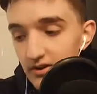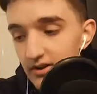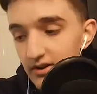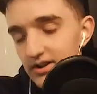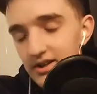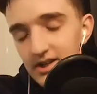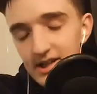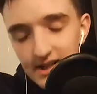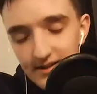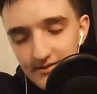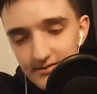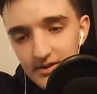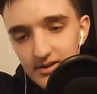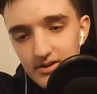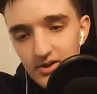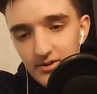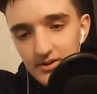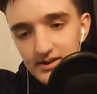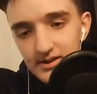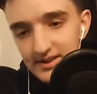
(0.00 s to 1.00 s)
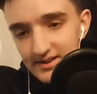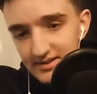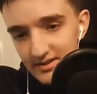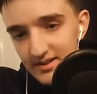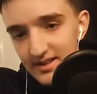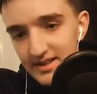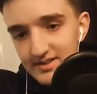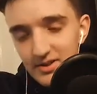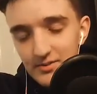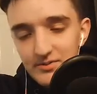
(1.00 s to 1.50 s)
then it gives it leads to
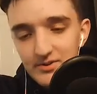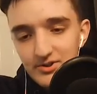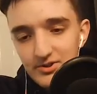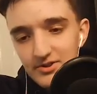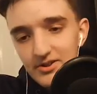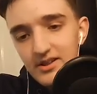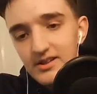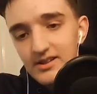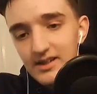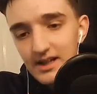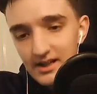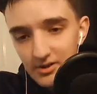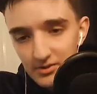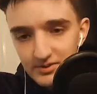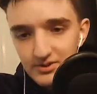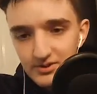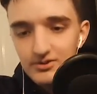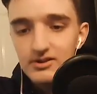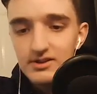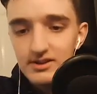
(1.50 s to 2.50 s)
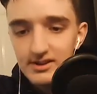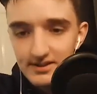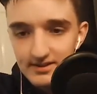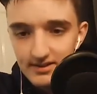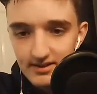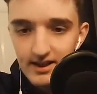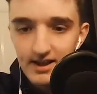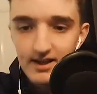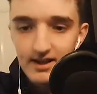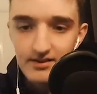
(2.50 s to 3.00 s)
this opportunity and that opportunity leads
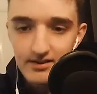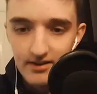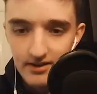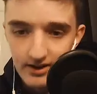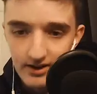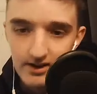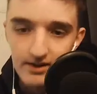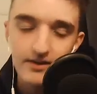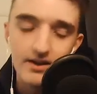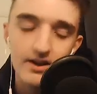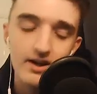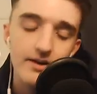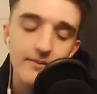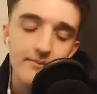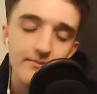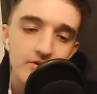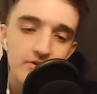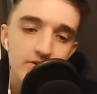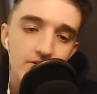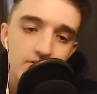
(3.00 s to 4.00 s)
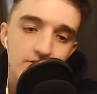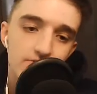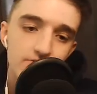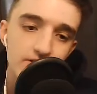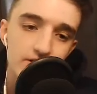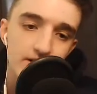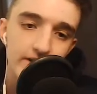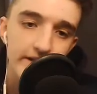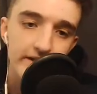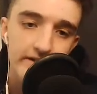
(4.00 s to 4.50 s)
to that and that. Yeah.
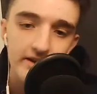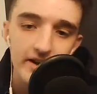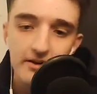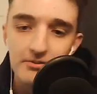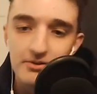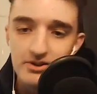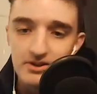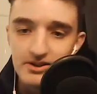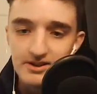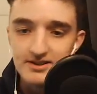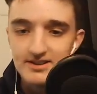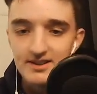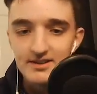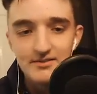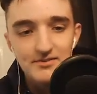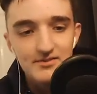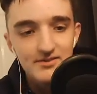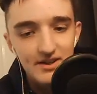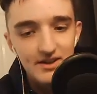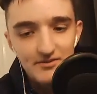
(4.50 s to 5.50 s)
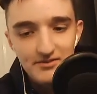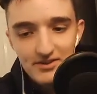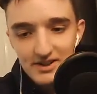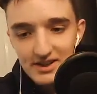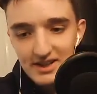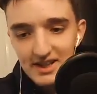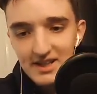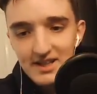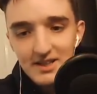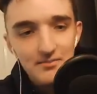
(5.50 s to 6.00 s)
So networking is
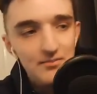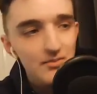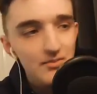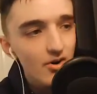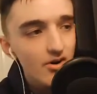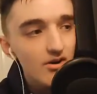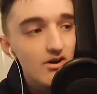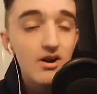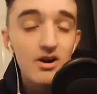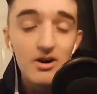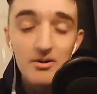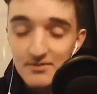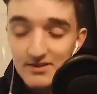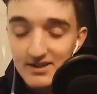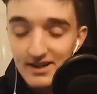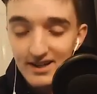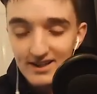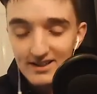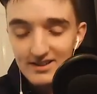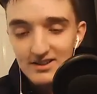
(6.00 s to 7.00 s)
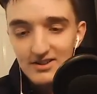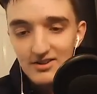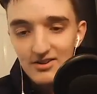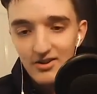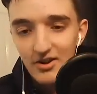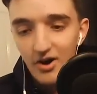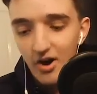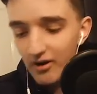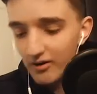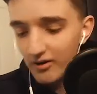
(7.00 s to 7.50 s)
definitely key. But
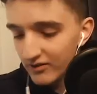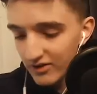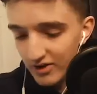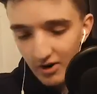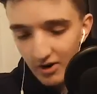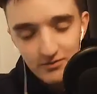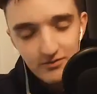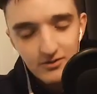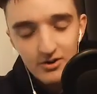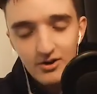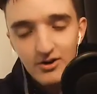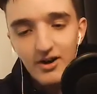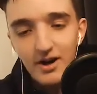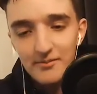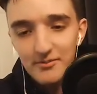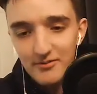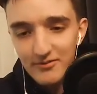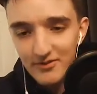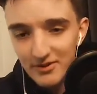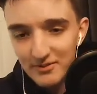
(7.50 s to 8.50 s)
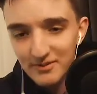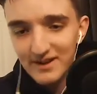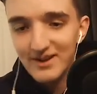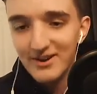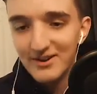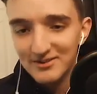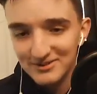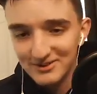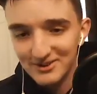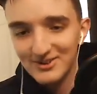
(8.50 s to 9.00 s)
on the off court, I prefer
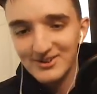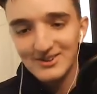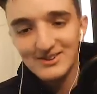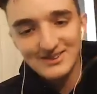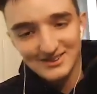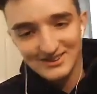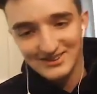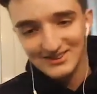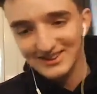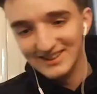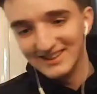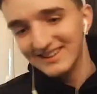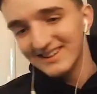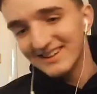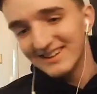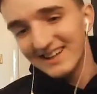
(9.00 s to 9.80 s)
playing off court. So yeah.